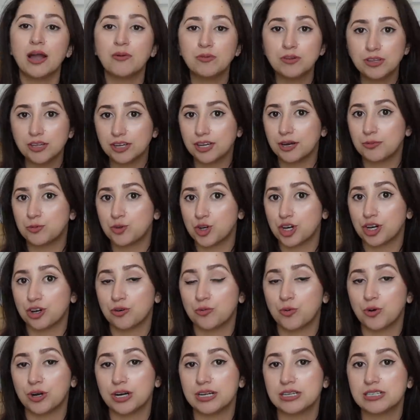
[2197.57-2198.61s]
I would look up
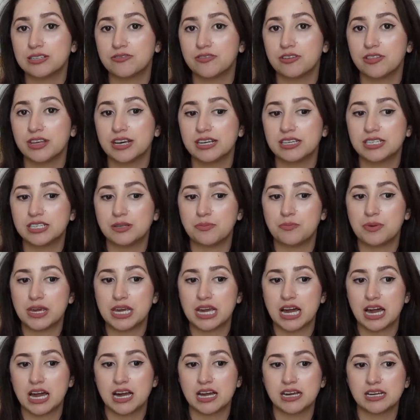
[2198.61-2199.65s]
trigger warnings for this
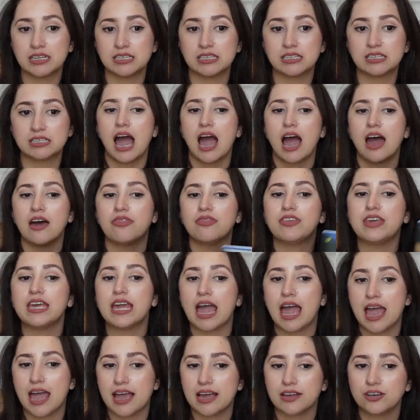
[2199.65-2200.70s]
because at
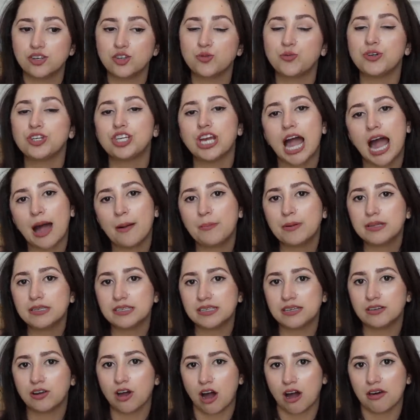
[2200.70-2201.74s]
the end, which
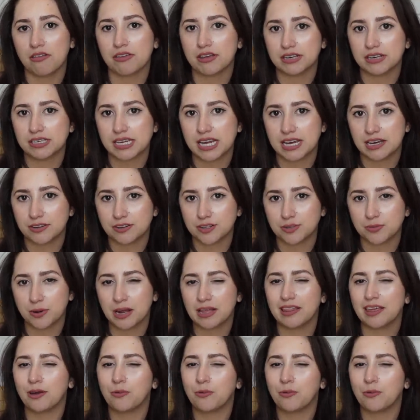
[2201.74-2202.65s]
happens in gothic tales, right?